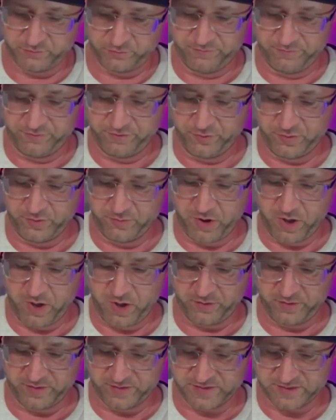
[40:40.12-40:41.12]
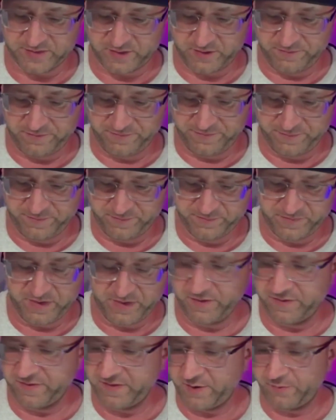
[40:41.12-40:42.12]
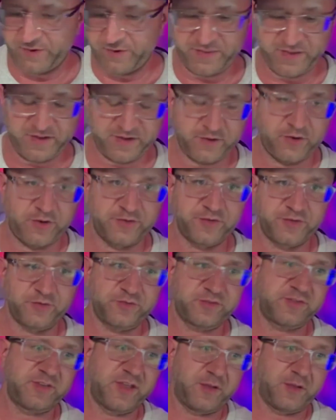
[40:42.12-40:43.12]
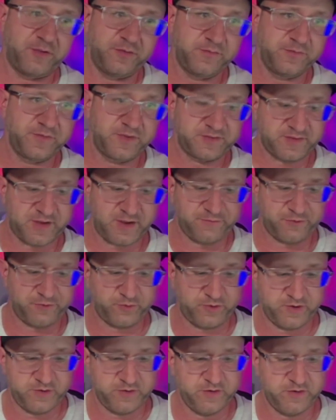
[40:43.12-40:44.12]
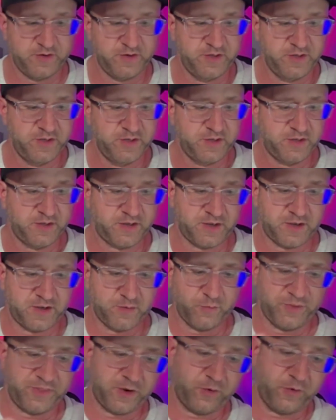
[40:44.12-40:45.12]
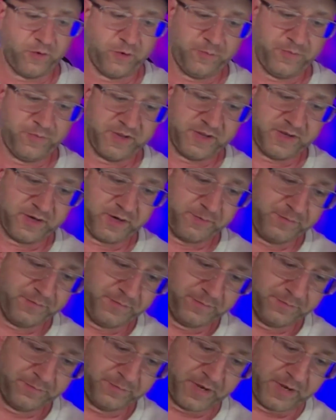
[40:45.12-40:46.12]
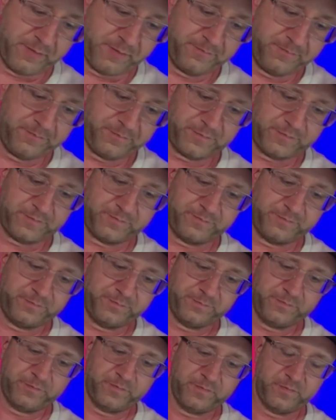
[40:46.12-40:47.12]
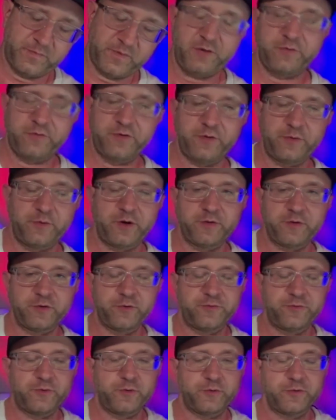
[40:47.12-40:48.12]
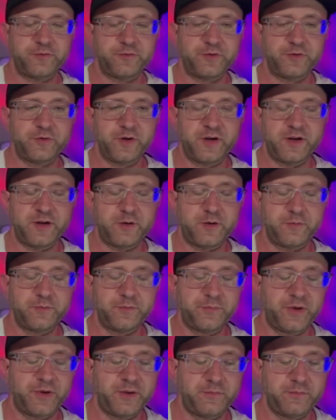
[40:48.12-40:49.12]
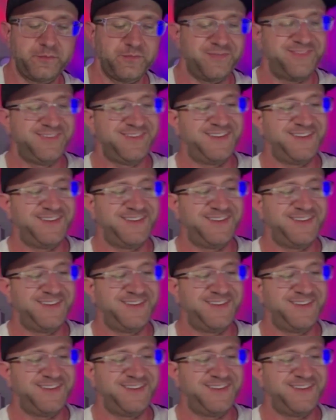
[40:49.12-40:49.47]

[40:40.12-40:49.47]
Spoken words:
review the bottle itself, and then that way they can also sell this afterward without opening it up. But I don't really want to do a full review right now. But